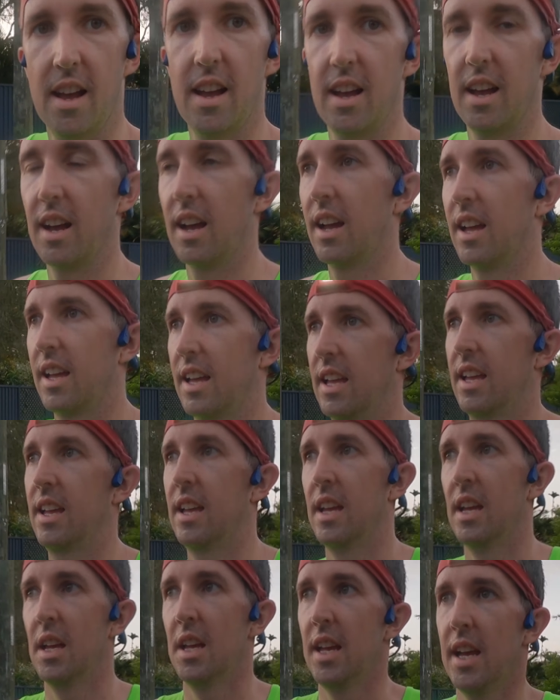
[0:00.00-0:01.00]

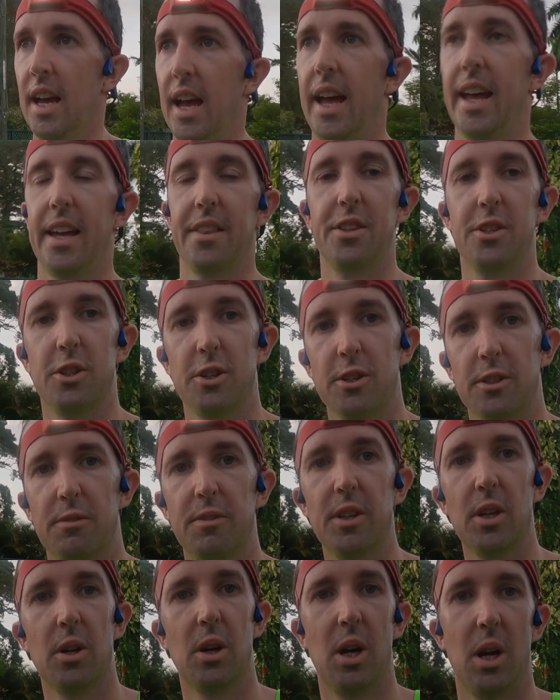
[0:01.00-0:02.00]
How'd the shoes
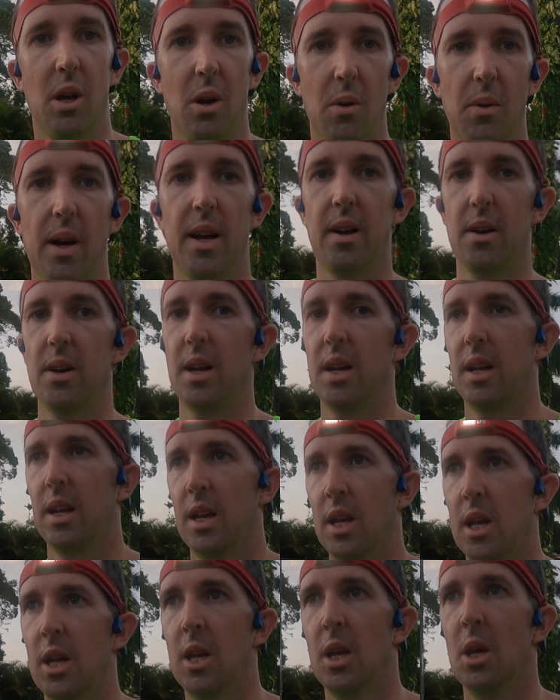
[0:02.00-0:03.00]
feel? Well,
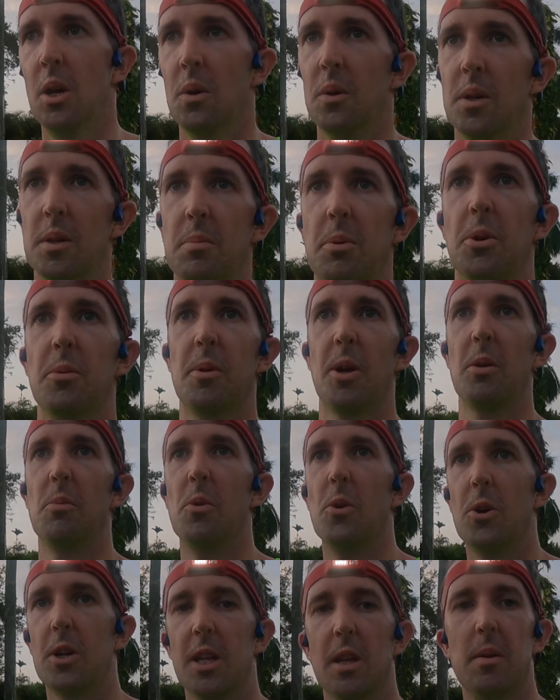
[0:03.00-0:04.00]
when you put them on
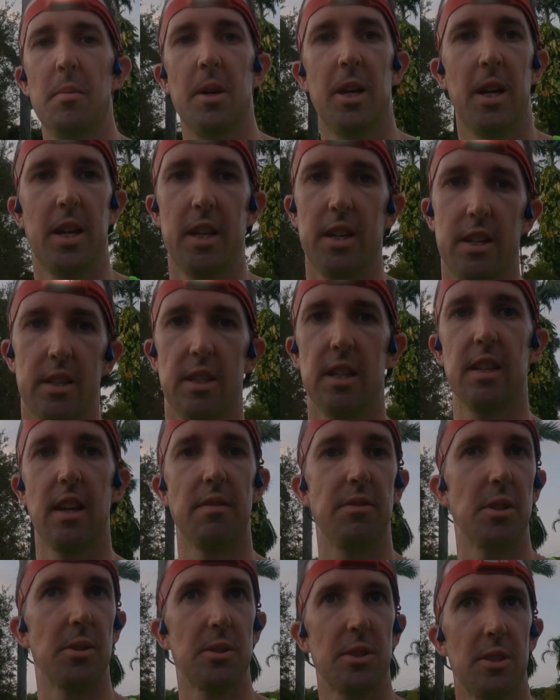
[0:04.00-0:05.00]
a walk-in, gee,
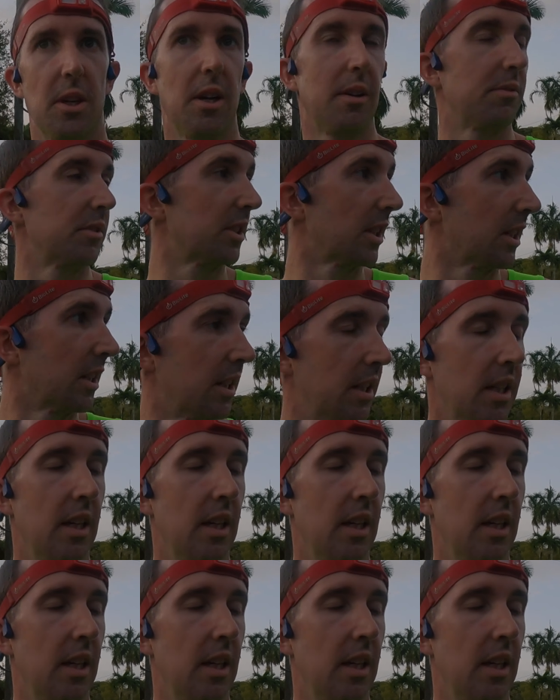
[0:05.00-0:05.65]
they feel soft.